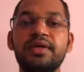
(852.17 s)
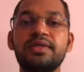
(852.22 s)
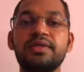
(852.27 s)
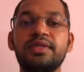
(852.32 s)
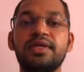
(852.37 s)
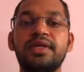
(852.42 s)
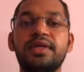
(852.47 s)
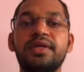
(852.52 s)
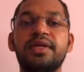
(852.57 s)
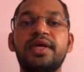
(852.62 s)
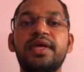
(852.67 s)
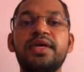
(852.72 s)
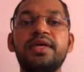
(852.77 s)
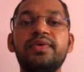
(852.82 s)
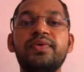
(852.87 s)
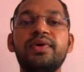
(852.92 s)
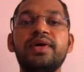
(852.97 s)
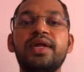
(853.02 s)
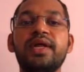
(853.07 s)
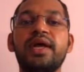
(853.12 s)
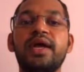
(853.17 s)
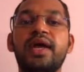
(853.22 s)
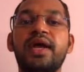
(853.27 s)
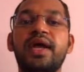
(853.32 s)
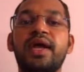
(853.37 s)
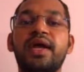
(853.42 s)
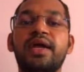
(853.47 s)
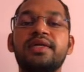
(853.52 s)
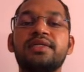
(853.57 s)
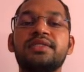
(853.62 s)
Then take your
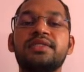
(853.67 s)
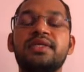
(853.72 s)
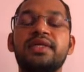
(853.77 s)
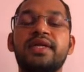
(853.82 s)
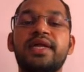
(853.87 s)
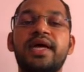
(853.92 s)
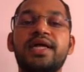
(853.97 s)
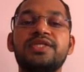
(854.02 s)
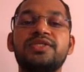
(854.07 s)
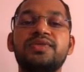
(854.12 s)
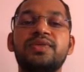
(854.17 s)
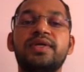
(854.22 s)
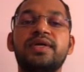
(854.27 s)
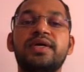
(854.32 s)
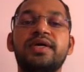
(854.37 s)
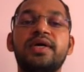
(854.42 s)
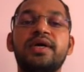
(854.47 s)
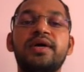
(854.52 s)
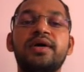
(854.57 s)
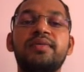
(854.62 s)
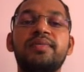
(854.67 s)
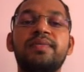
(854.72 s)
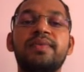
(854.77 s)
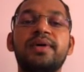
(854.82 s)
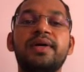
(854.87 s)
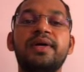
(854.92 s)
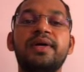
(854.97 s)
hands gradually up